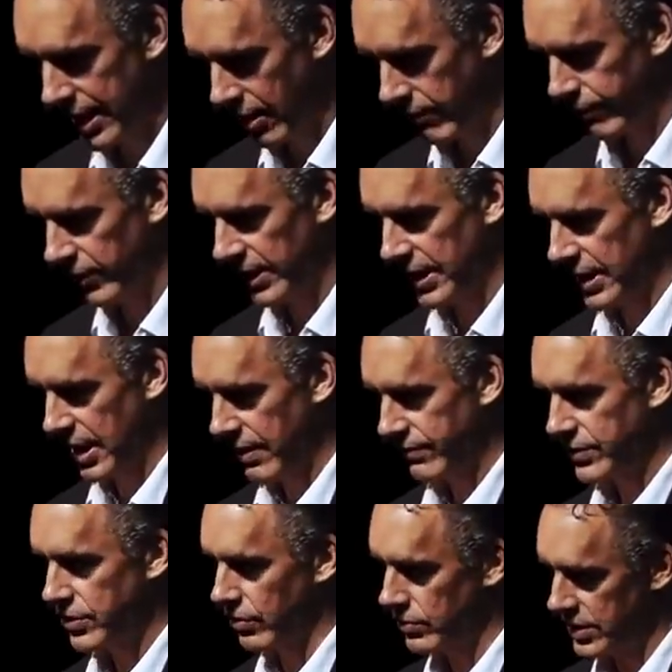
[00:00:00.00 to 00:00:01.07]
carefully
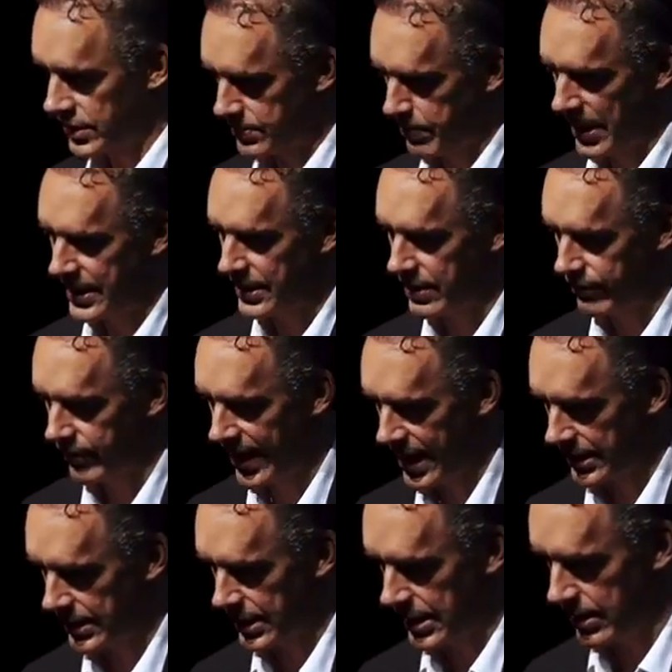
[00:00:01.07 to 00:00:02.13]
enough, so despite the
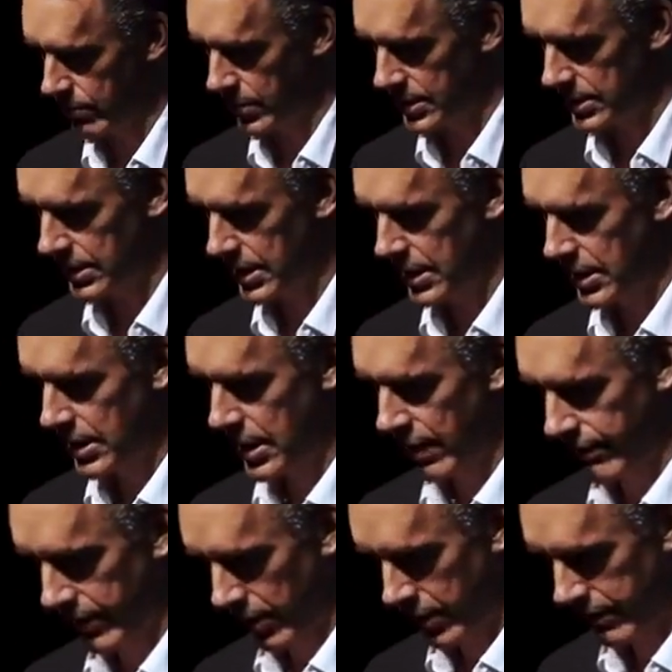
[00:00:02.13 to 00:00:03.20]
fact that he was a
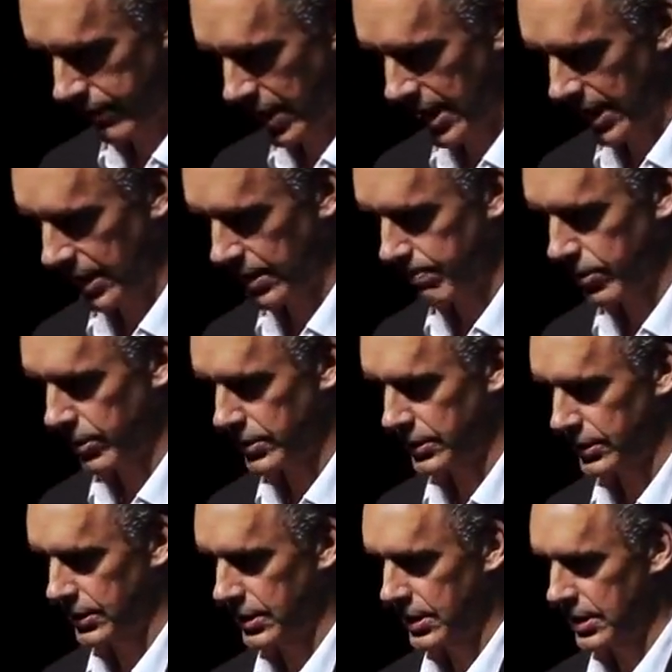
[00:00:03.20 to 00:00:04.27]
very violent
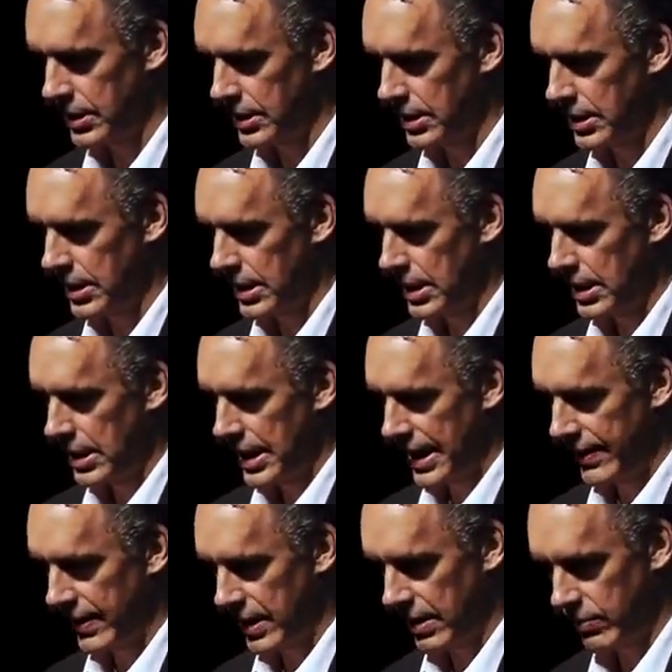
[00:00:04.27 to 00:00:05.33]
person
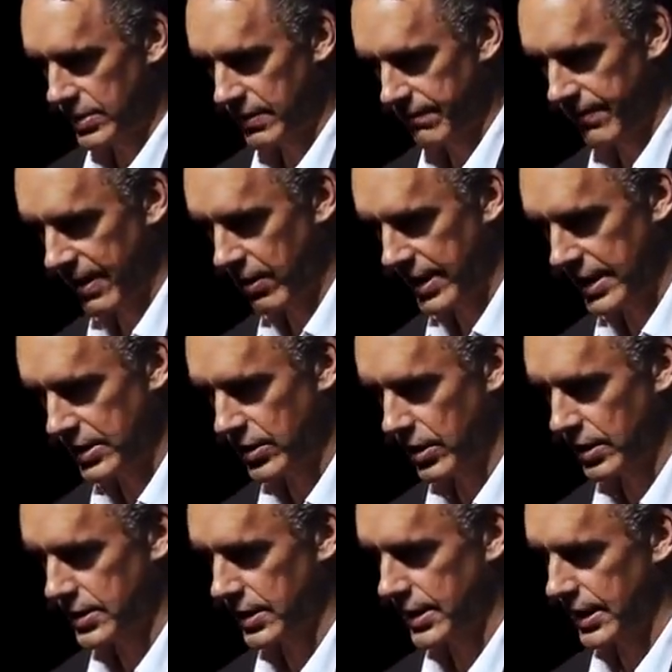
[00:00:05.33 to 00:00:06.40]
and that he was a very
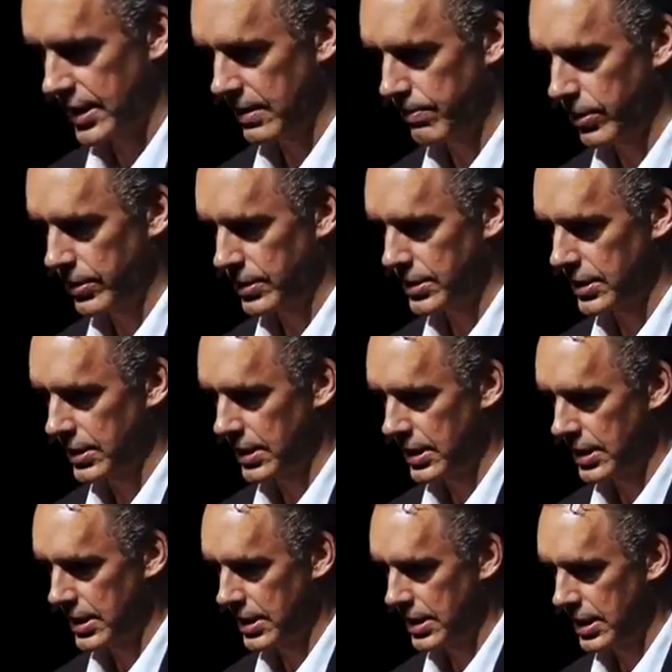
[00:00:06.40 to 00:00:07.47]
intoxicated person
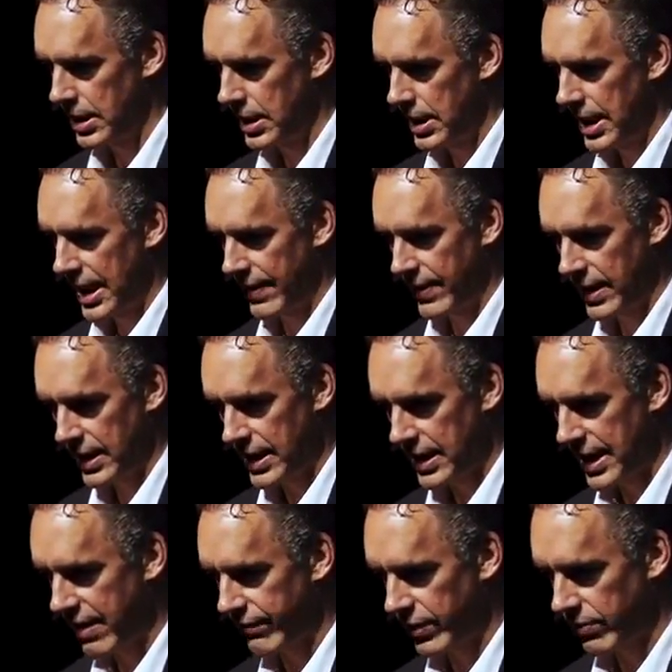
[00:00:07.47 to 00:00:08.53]
and that he had
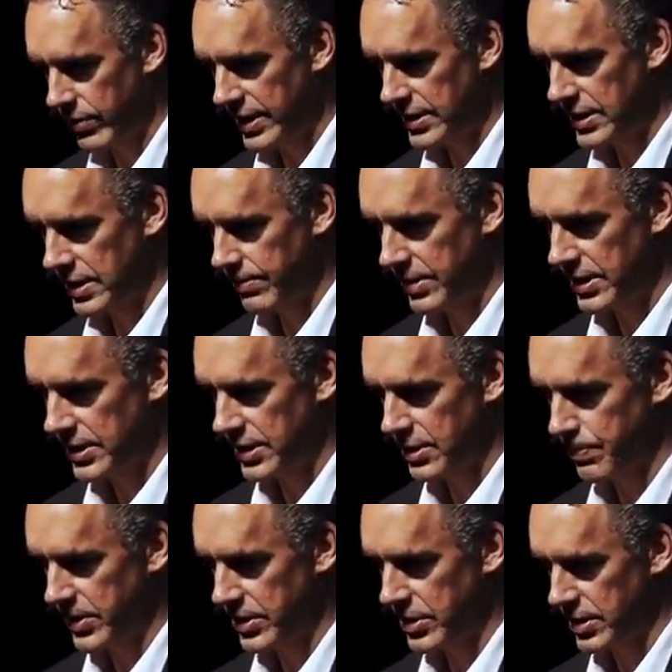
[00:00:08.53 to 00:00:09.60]
every reason to be
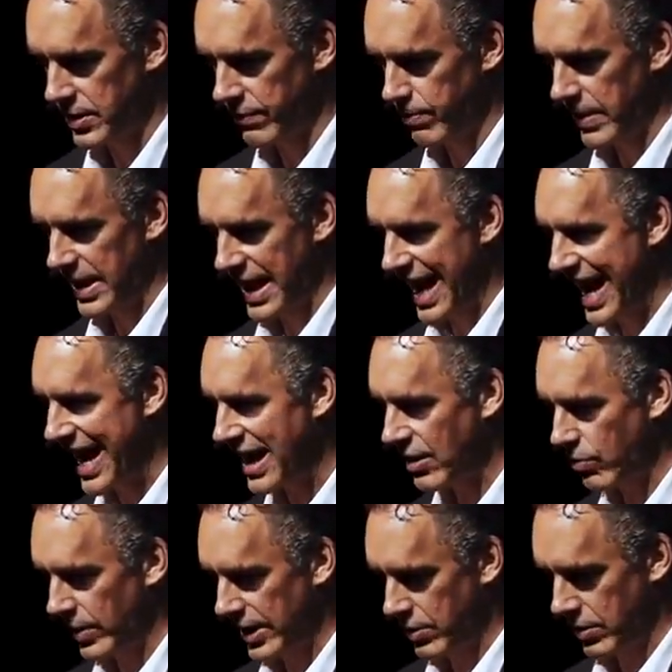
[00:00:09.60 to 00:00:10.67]
suspicious of me
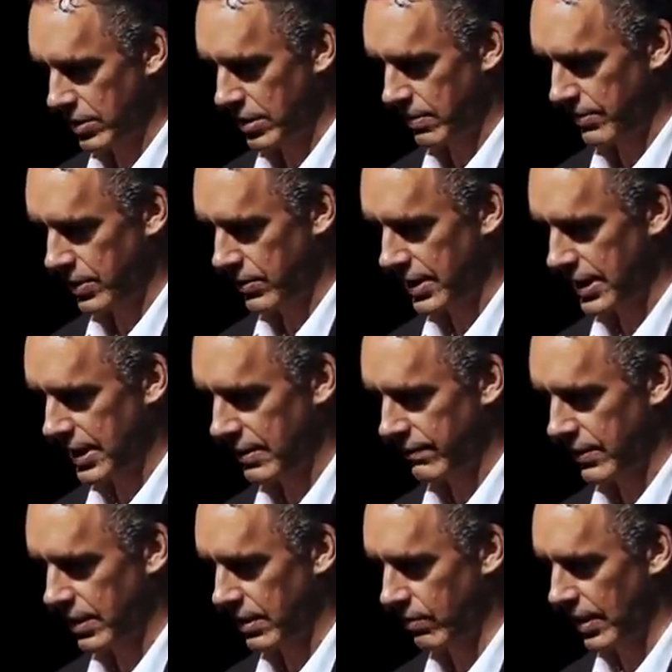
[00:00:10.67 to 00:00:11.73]
and we couldn't communicate
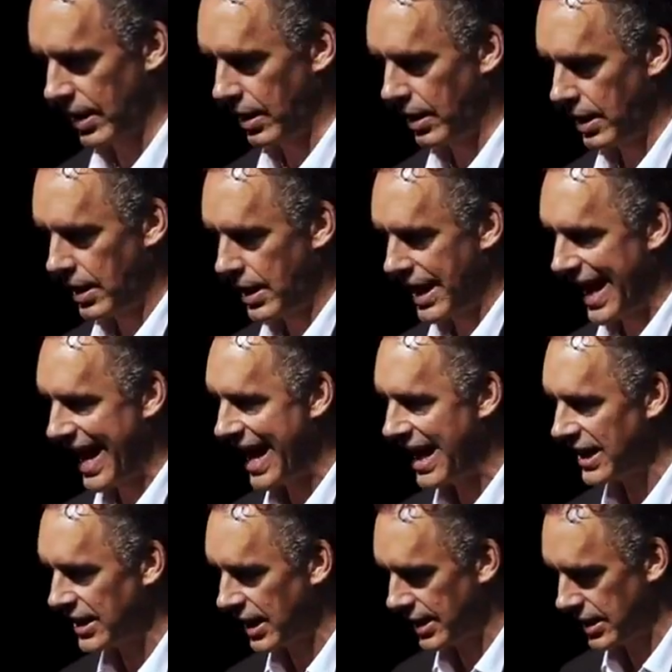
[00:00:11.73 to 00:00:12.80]
very well
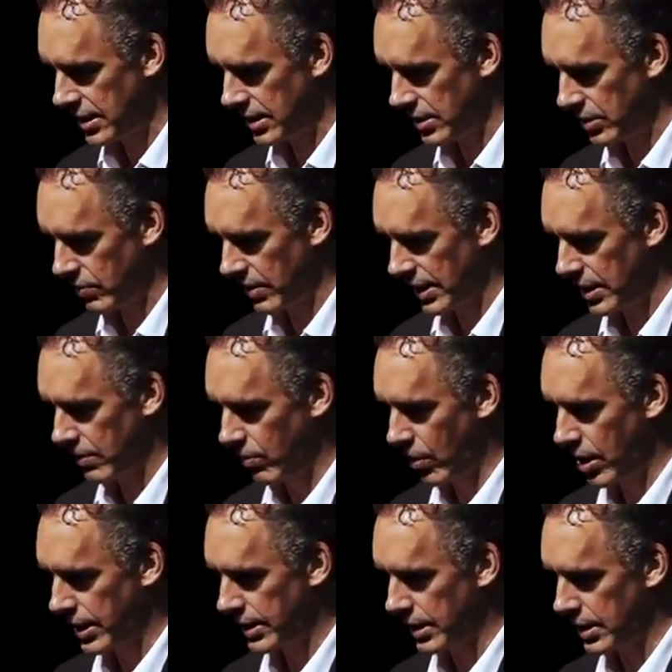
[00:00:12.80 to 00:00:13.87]
and I didn't do what he
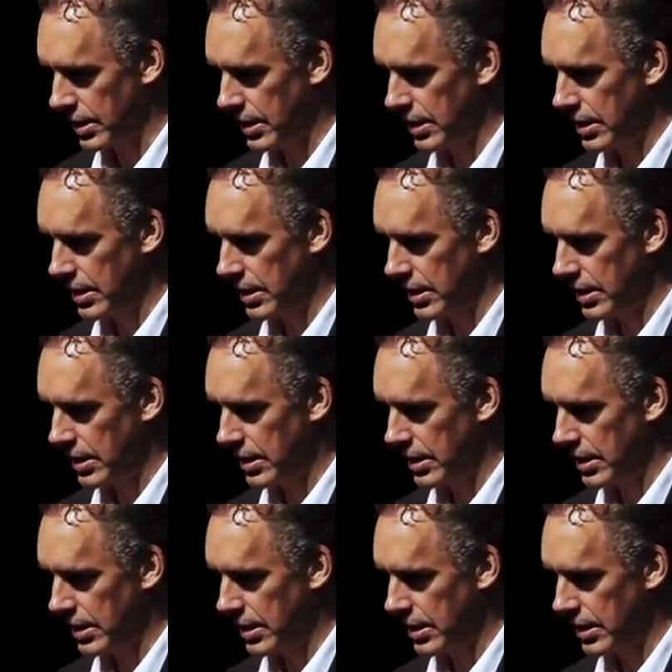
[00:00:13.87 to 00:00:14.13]
wanted,